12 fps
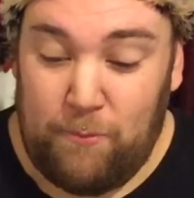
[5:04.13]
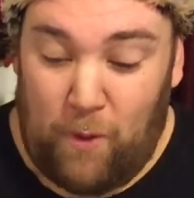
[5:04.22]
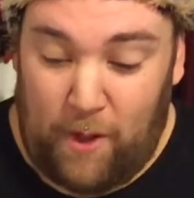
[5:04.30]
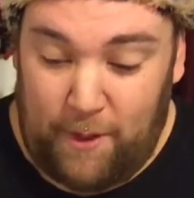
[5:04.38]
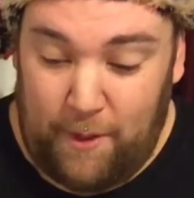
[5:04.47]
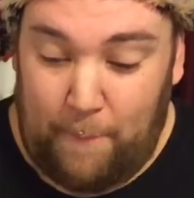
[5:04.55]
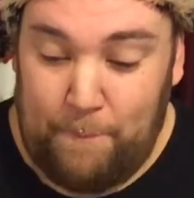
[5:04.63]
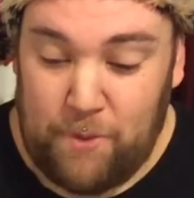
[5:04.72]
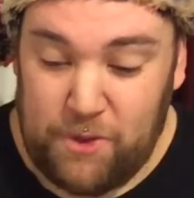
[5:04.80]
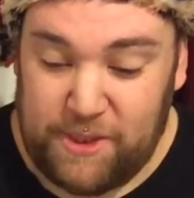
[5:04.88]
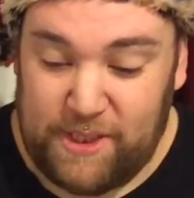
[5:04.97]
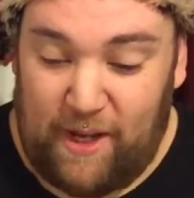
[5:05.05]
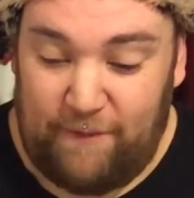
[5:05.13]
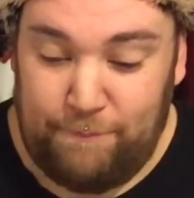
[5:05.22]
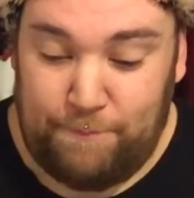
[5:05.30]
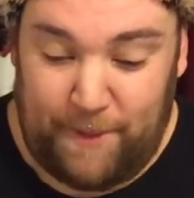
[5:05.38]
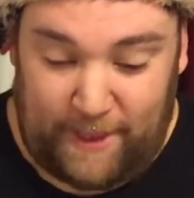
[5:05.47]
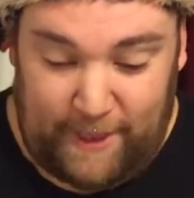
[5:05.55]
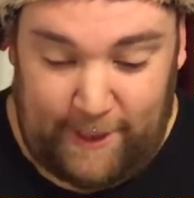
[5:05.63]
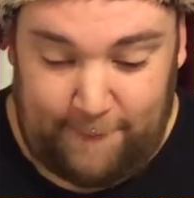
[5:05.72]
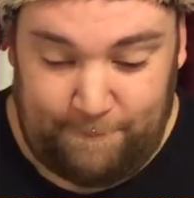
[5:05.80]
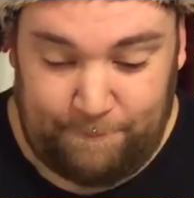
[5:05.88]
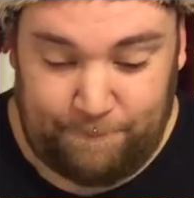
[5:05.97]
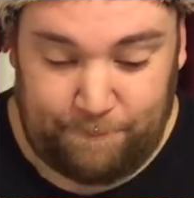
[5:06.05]
one must have
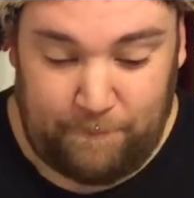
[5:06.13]
been,